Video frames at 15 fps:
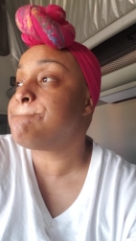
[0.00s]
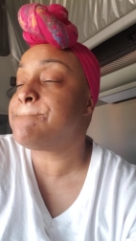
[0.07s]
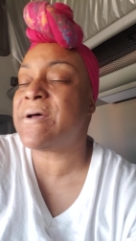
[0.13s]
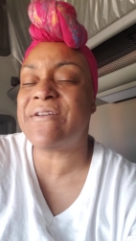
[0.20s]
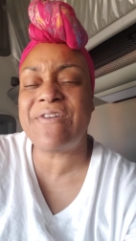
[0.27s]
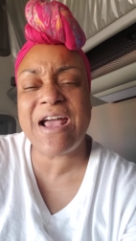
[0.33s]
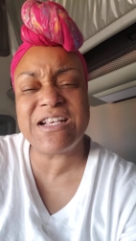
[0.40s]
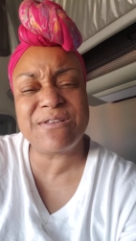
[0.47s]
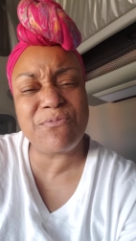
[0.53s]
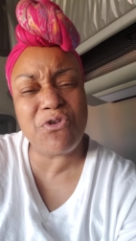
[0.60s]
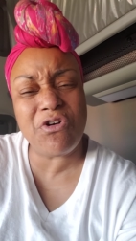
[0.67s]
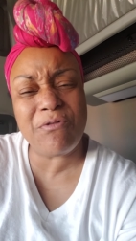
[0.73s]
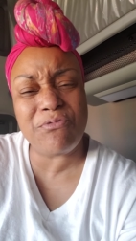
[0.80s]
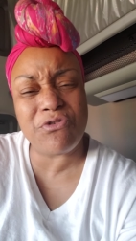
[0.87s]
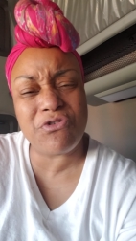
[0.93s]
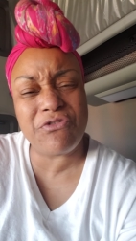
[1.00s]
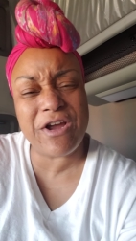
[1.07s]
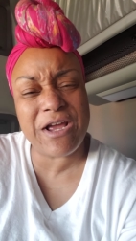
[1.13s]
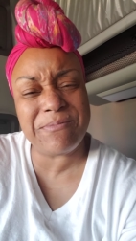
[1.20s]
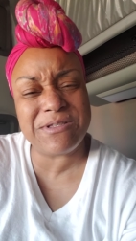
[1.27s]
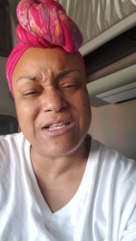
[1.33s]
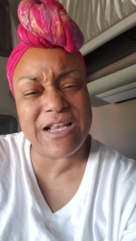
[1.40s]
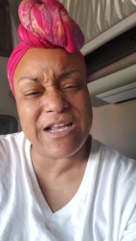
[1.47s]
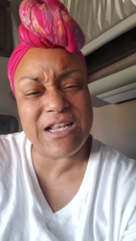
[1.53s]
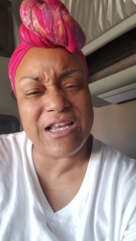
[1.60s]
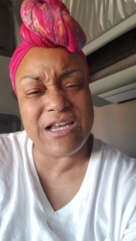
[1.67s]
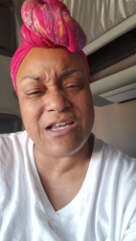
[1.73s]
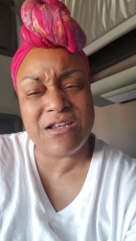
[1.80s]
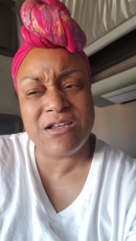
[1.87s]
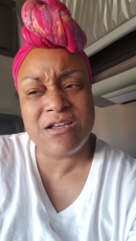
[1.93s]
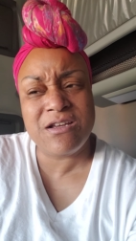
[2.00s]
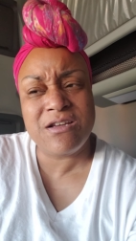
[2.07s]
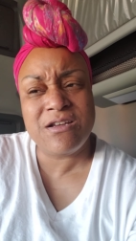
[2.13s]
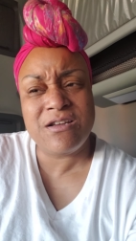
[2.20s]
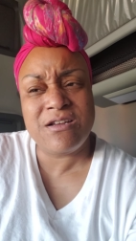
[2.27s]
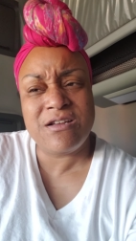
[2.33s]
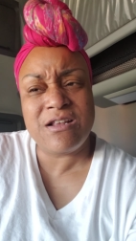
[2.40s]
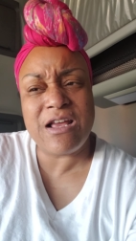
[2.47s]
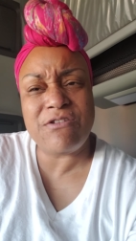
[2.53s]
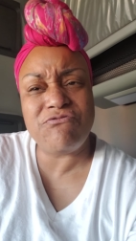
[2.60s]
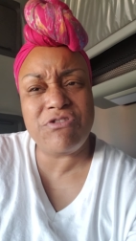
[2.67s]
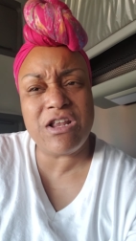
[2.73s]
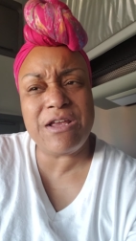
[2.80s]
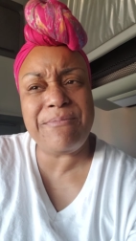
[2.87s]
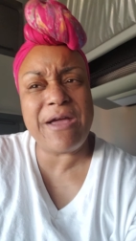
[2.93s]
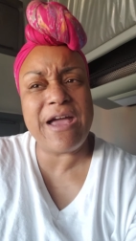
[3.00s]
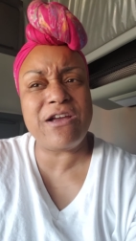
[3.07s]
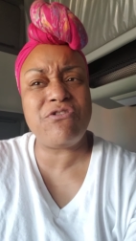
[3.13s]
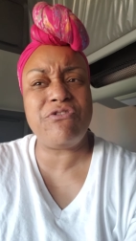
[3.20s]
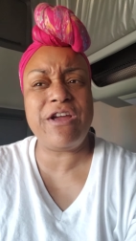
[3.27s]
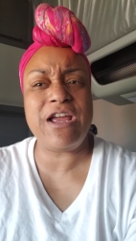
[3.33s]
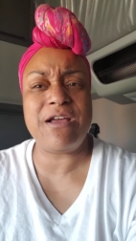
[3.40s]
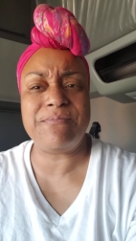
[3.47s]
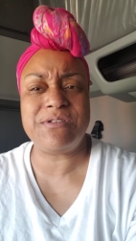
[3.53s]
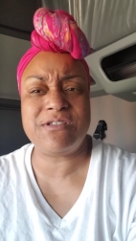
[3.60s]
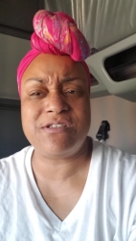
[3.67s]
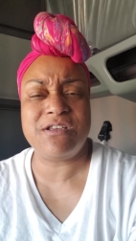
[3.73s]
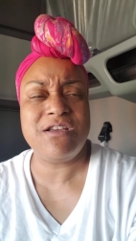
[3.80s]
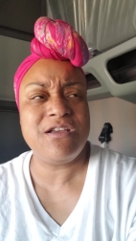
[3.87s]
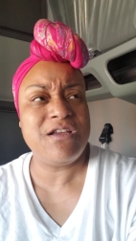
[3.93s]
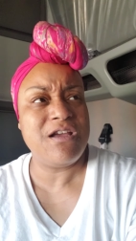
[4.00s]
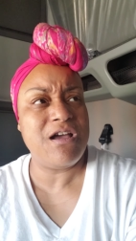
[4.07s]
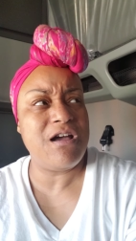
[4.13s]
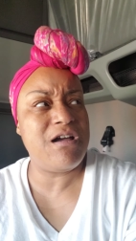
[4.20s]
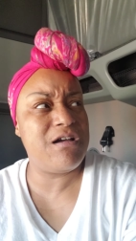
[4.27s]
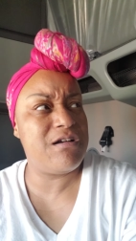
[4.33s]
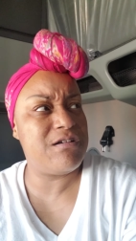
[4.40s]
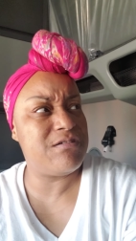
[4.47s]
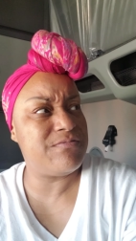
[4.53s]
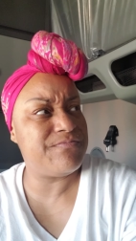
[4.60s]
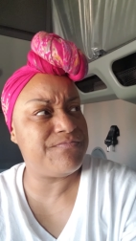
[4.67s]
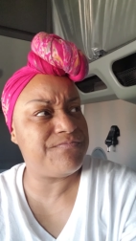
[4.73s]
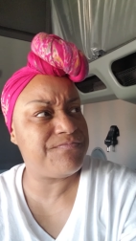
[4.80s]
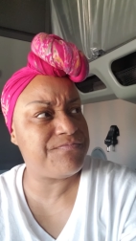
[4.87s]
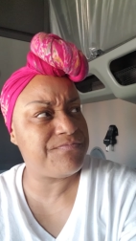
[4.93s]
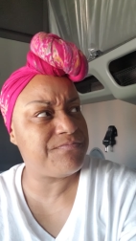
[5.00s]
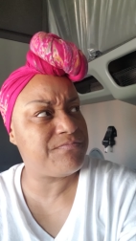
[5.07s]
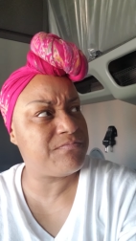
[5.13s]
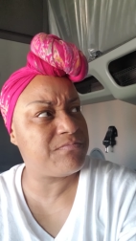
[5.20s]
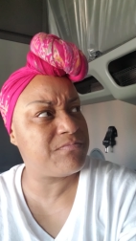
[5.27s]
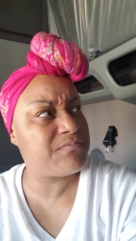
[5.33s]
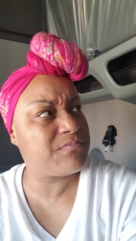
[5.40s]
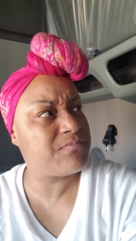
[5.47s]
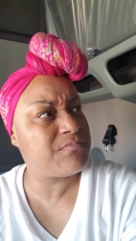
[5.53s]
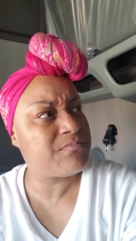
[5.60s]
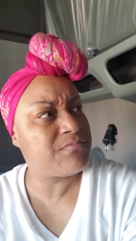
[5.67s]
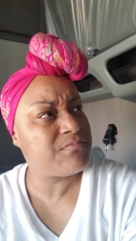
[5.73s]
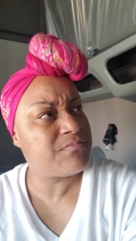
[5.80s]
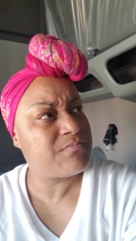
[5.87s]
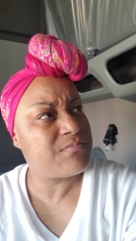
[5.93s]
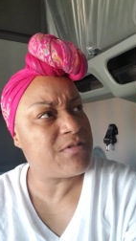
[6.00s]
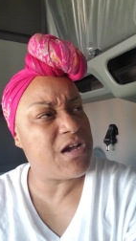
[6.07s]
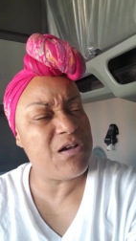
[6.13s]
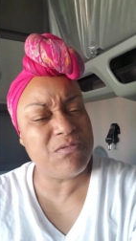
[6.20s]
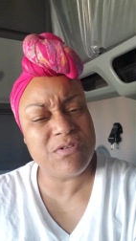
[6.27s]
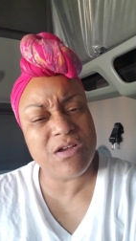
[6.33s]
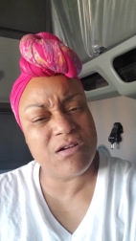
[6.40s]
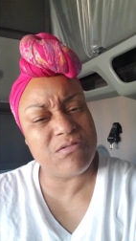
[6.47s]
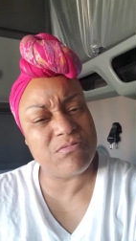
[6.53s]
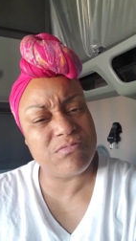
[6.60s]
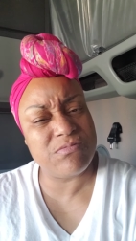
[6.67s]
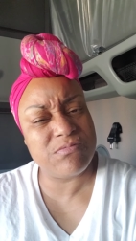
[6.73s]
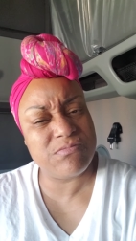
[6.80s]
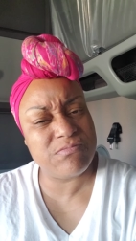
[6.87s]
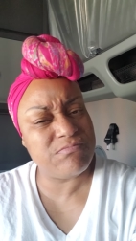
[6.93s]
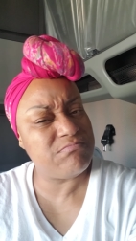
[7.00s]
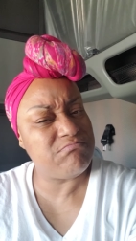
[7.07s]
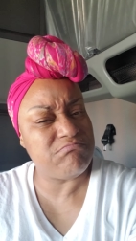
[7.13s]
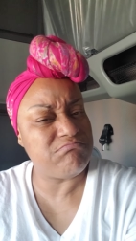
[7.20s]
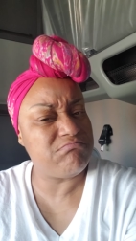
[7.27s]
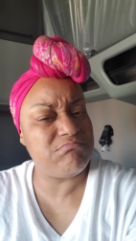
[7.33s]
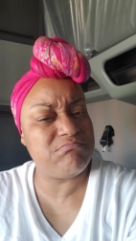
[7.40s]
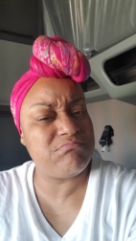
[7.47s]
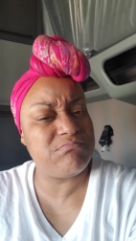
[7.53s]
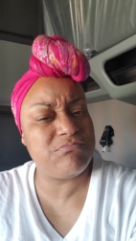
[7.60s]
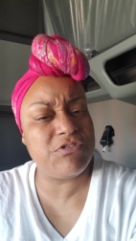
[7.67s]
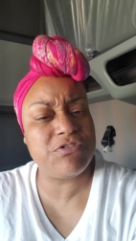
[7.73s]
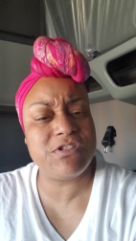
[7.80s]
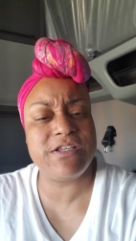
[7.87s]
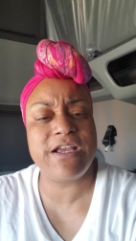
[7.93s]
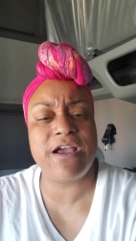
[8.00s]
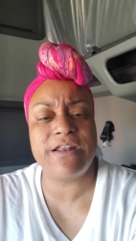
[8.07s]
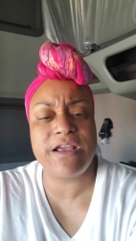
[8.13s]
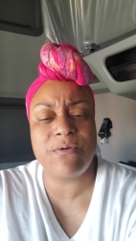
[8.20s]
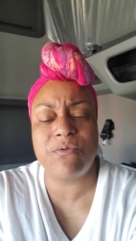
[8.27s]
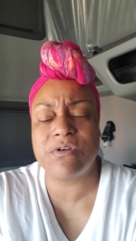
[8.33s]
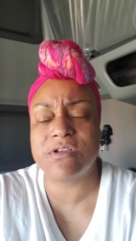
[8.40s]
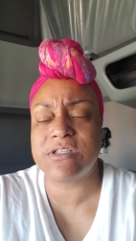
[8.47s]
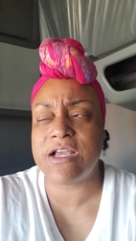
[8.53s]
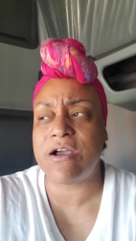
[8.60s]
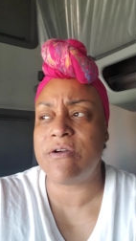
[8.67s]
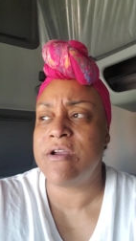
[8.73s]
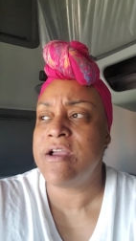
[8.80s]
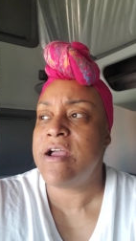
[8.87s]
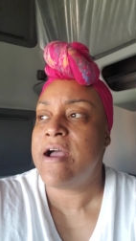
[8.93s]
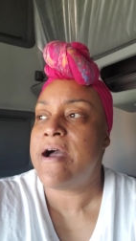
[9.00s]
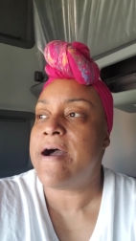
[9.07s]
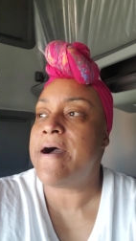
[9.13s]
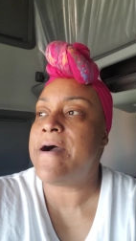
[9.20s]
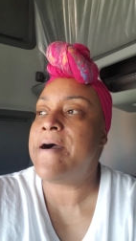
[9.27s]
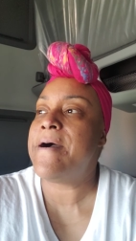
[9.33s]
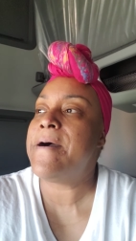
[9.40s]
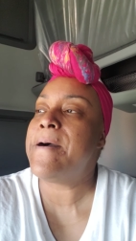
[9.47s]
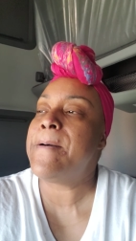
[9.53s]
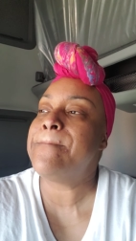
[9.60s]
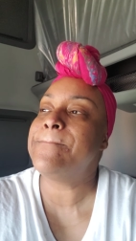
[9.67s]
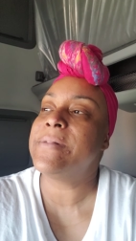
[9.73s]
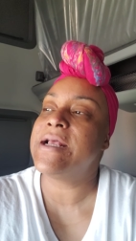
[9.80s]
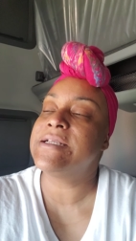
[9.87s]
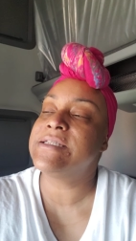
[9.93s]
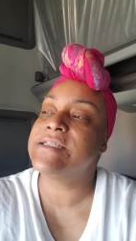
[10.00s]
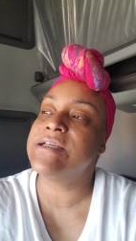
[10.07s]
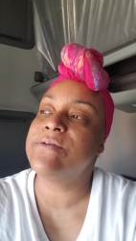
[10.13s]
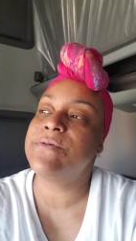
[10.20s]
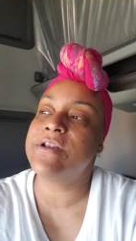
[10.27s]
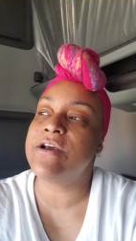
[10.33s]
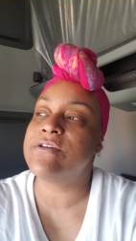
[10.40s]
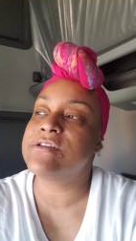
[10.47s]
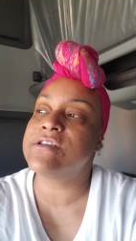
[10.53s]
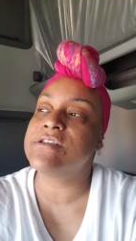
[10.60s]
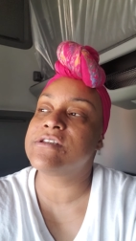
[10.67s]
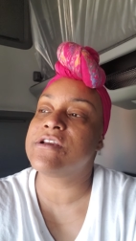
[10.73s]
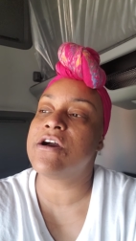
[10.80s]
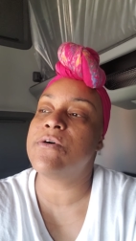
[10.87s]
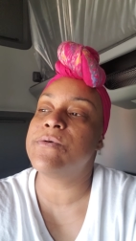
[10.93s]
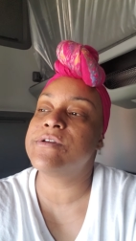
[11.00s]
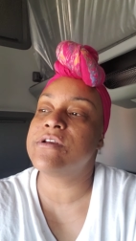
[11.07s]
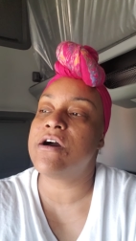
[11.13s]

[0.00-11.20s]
but I've had some horrible cramps lately. Like really bad cramps. Um, I don't know. We'll see how that works out. Um, let's see what else is going